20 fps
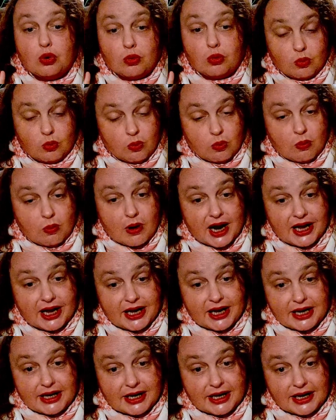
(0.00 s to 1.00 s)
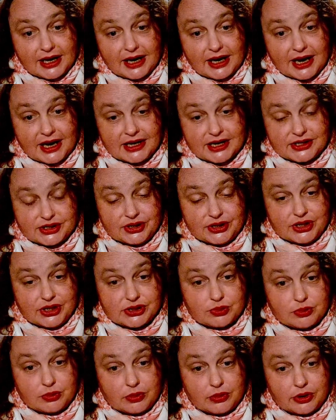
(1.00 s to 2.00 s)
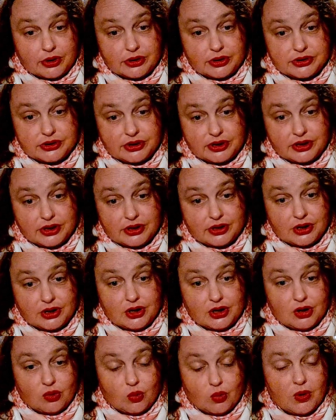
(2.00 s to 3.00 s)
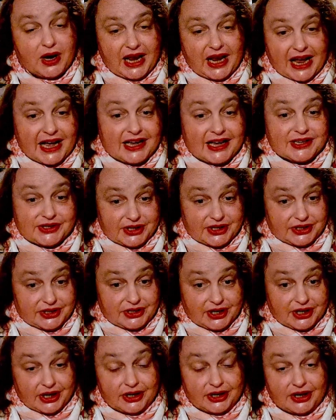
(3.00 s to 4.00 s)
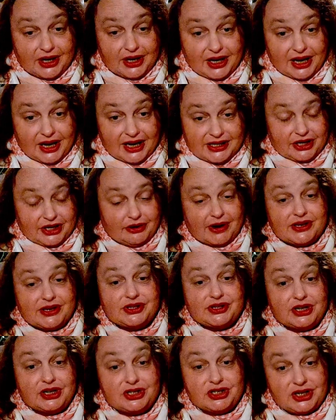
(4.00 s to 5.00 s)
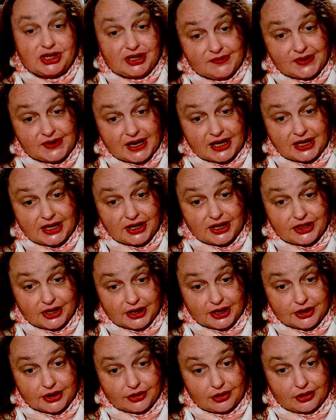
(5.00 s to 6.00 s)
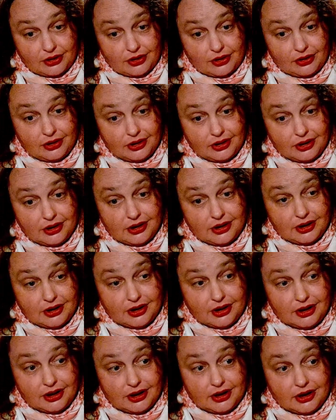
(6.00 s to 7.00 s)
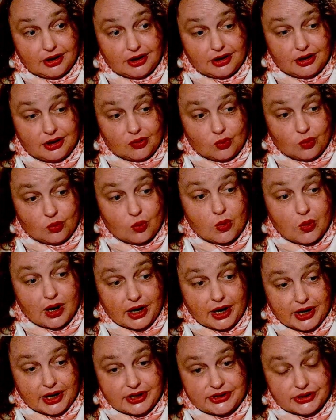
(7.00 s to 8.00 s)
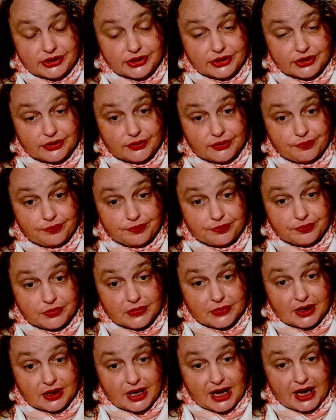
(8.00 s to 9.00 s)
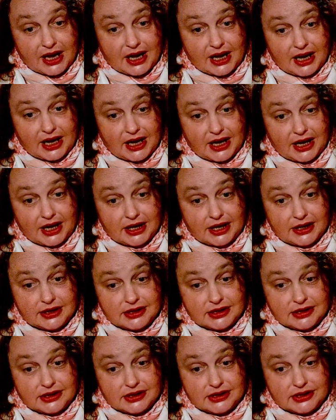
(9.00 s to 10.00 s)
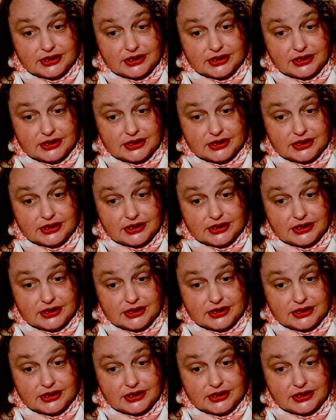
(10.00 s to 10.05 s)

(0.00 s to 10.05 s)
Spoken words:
why hasn't this worked? What has it done? You know, has it achieved anything at all? What? And